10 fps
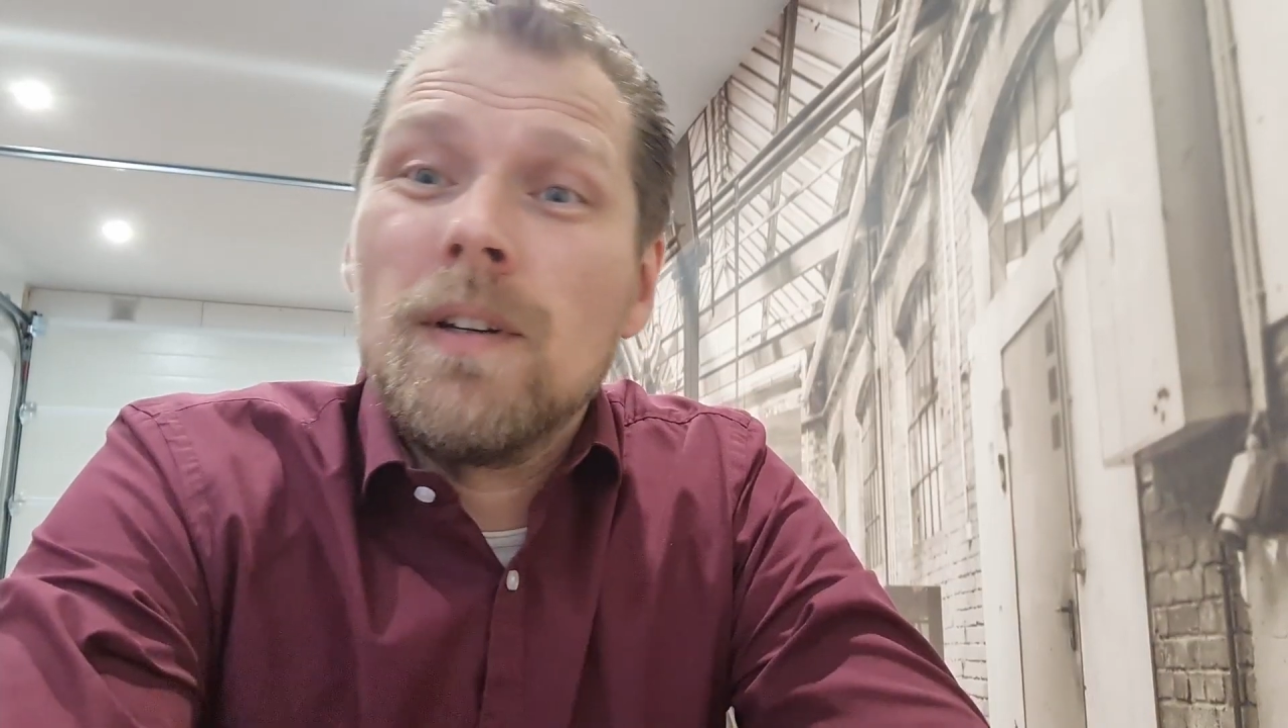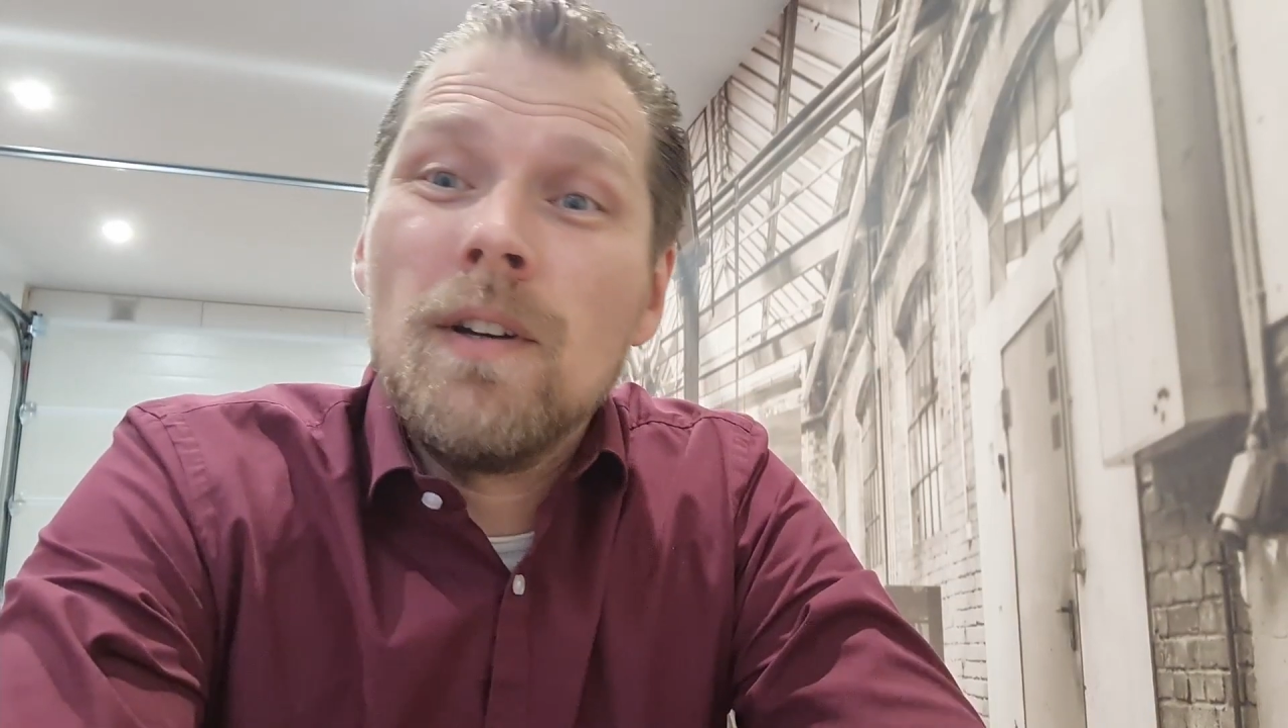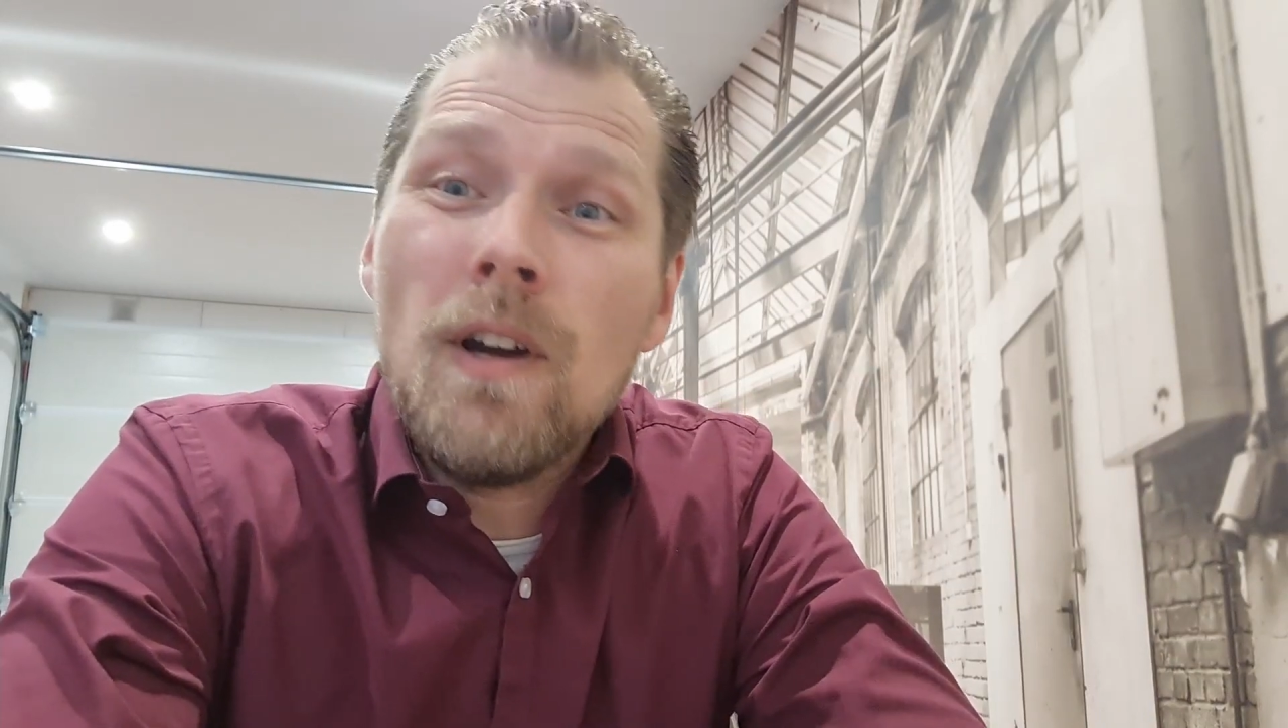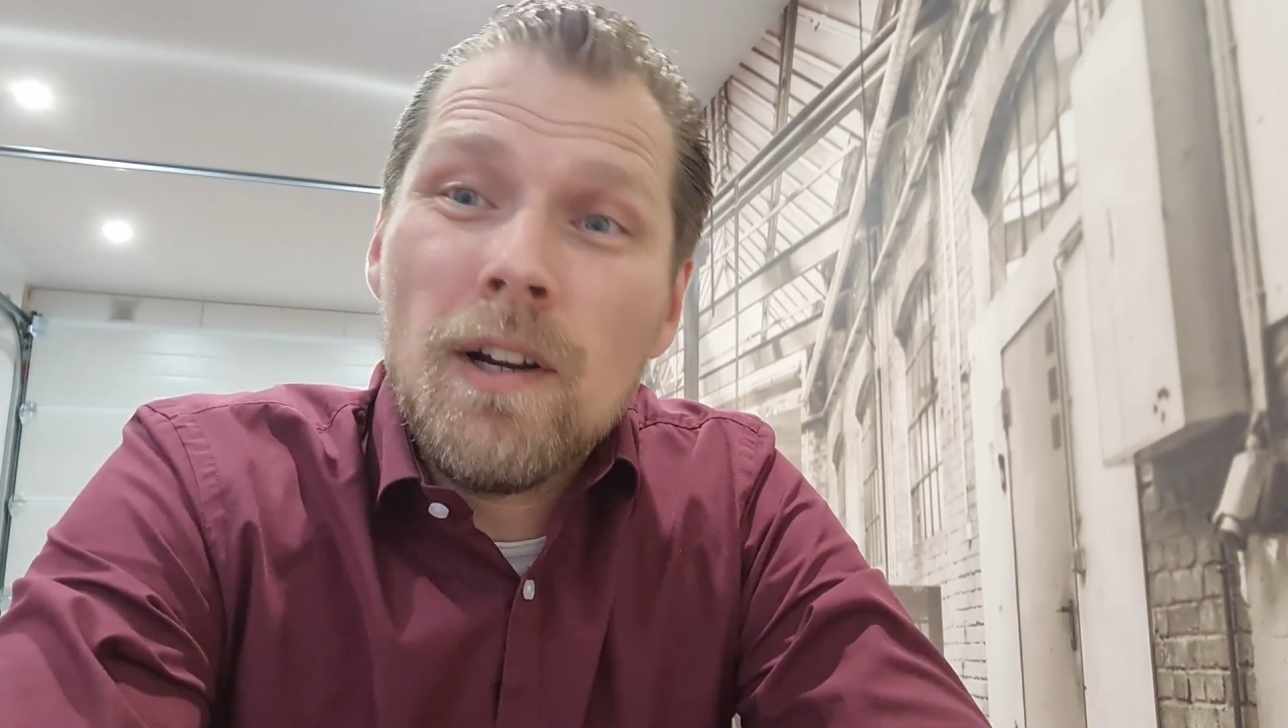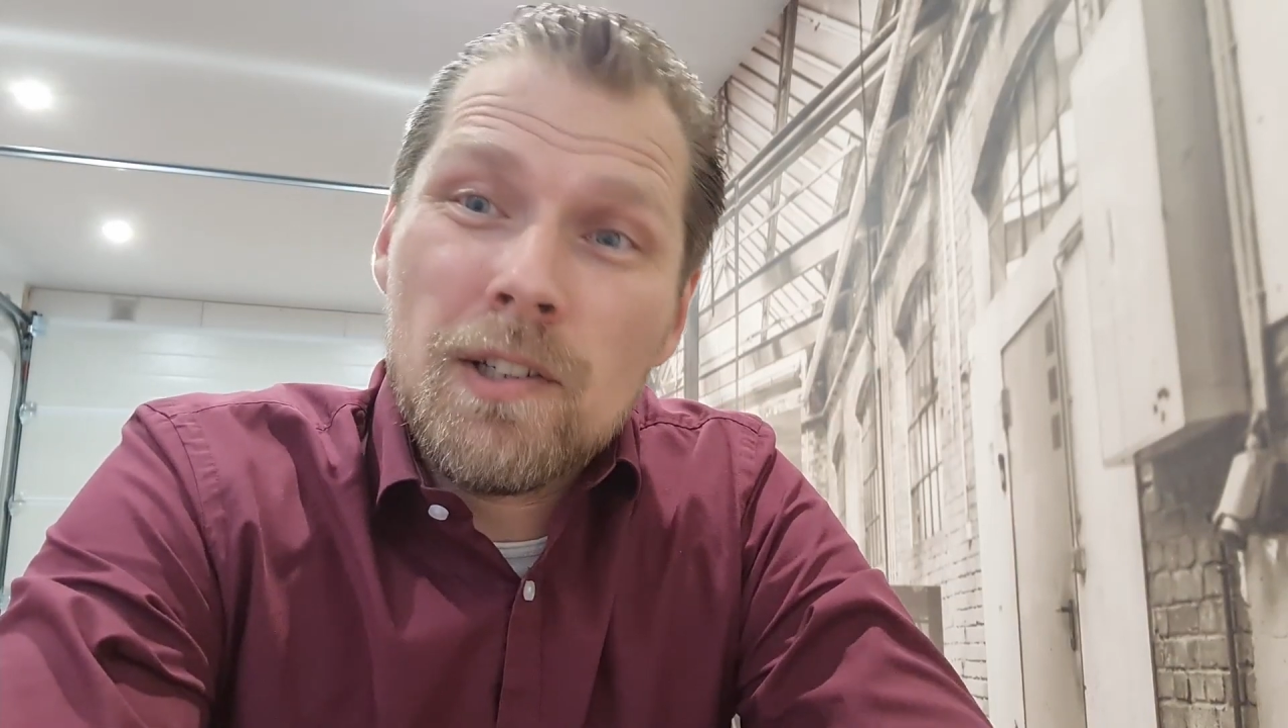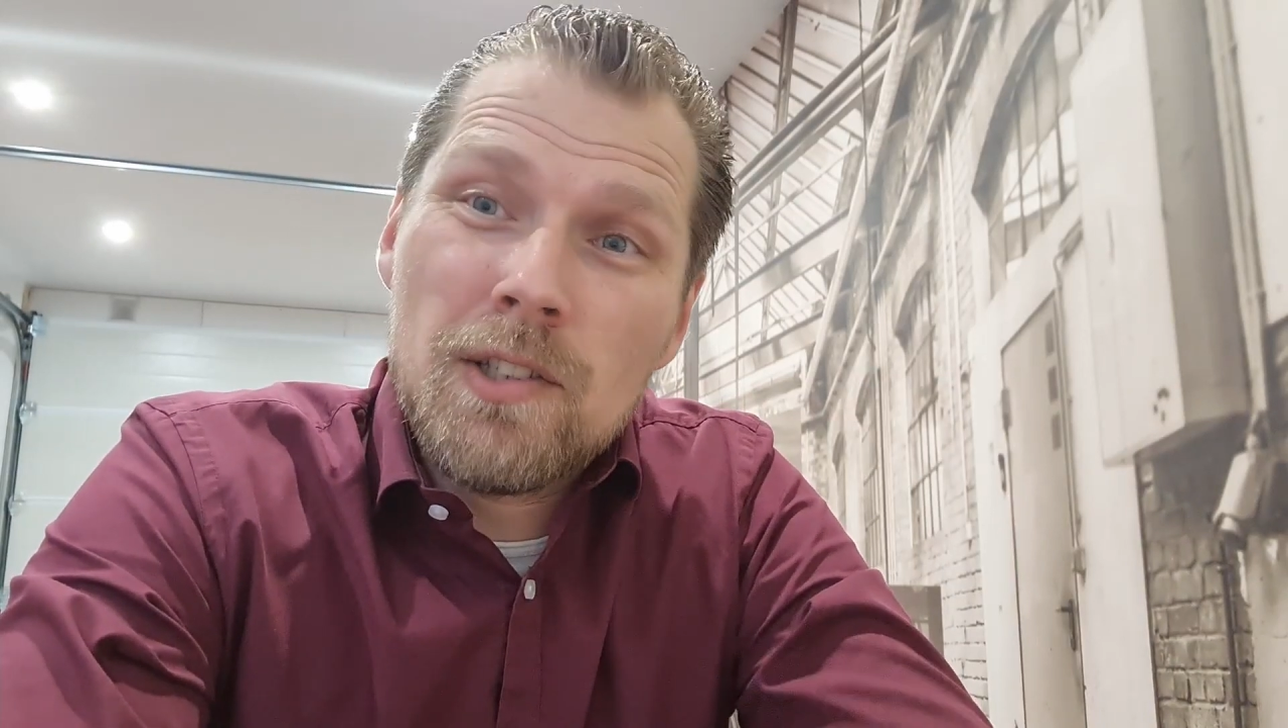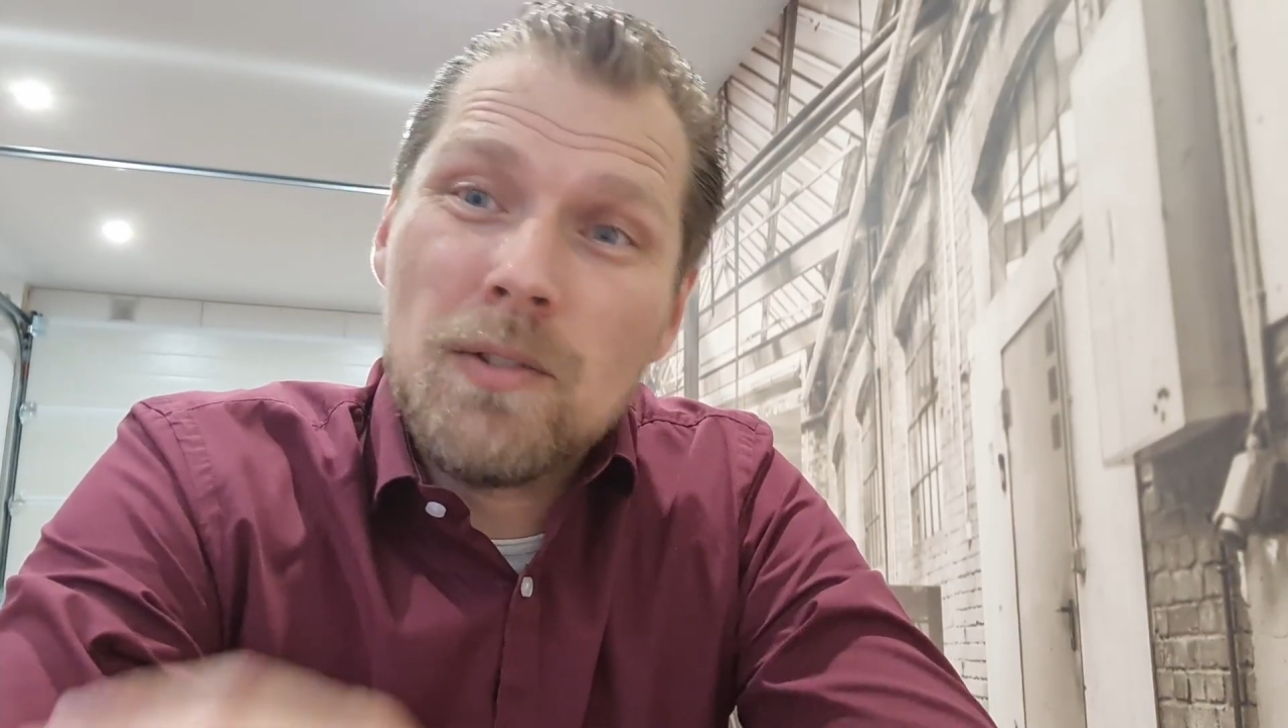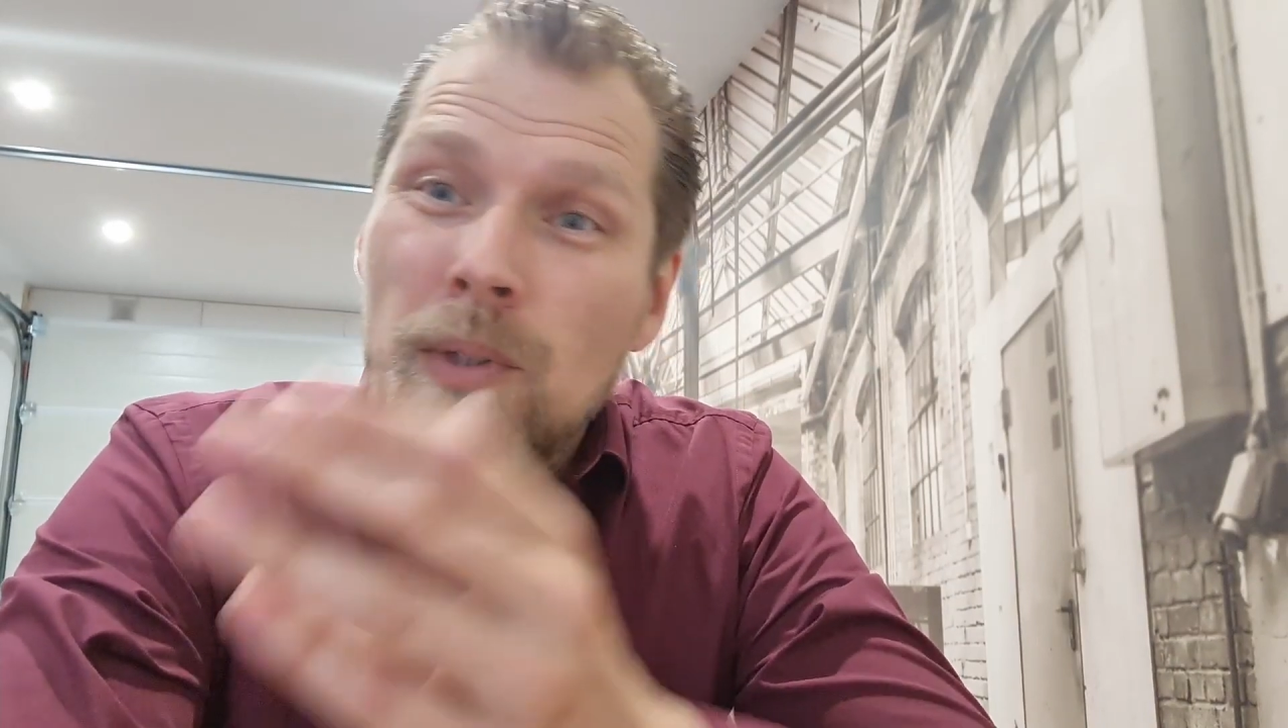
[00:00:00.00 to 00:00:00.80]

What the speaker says: cars